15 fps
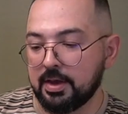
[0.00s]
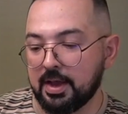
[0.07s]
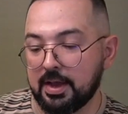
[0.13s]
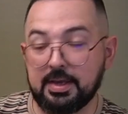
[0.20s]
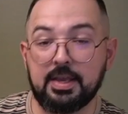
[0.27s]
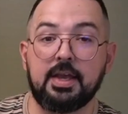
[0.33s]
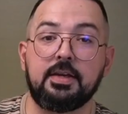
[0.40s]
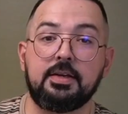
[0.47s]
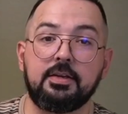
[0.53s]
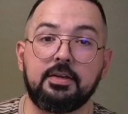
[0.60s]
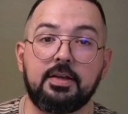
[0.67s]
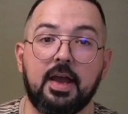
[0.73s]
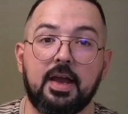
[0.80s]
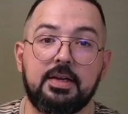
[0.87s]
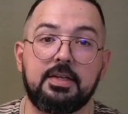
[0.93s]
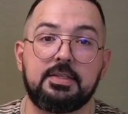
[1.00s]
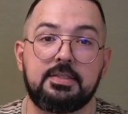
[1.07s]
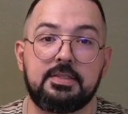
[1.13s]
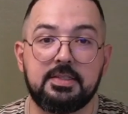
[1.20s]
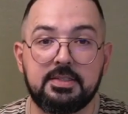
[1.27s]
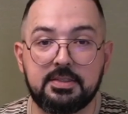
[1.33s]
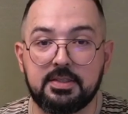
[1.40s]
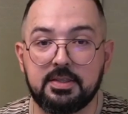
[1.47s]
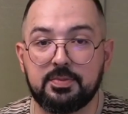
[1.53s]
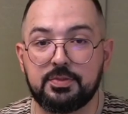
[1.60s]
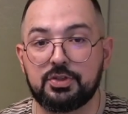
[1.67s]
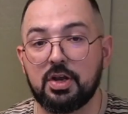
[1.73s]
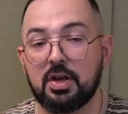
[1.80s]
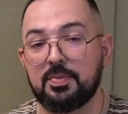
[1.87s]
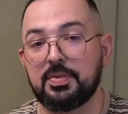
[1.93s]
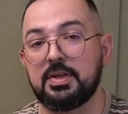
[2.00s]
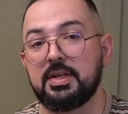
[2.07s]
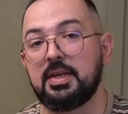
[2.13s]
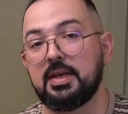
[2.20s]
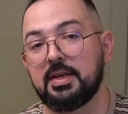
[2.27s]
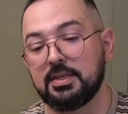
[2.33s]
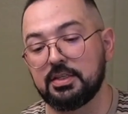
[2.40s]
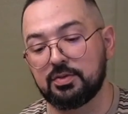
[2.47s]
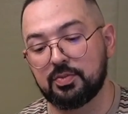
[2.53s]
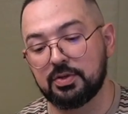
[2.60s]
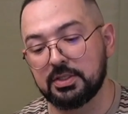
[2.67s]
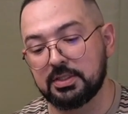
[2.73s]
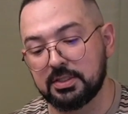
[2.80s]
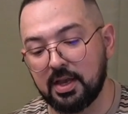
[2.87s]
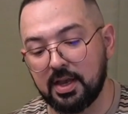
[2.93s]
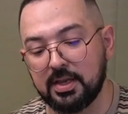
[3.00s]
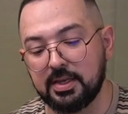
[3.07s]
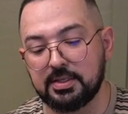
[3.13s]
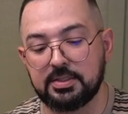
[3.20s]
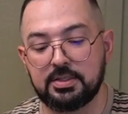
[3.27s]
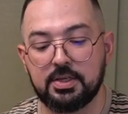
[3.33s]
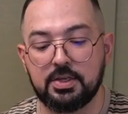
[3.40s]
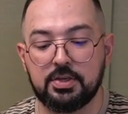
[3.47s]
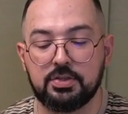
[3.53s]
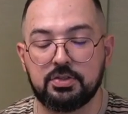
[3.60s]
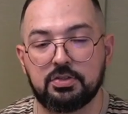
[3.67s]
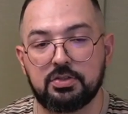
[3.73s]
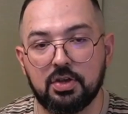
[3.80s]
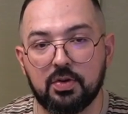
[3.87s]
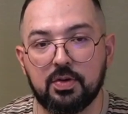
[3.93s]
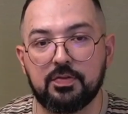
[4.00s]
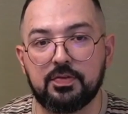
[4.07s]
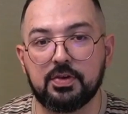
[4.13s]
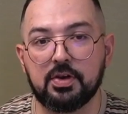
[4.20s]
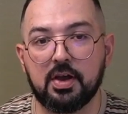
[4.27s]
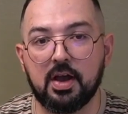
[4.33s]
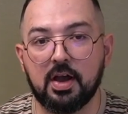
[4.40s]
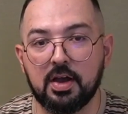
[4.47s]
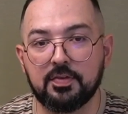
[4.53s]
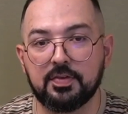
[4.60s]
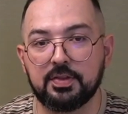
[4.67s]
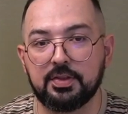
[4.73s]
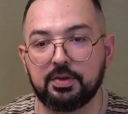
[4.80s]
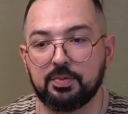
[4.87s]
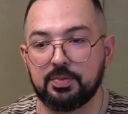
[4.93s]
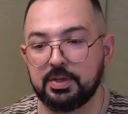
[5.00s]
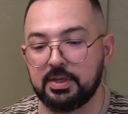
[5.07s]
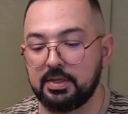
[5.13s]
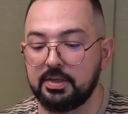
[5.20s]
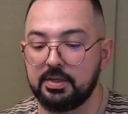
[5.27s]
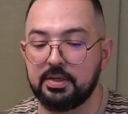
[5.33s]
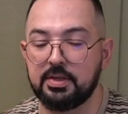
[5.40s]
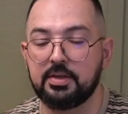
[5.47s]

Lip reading: Again, guided system sharpening is precise. So if you're off a little bit,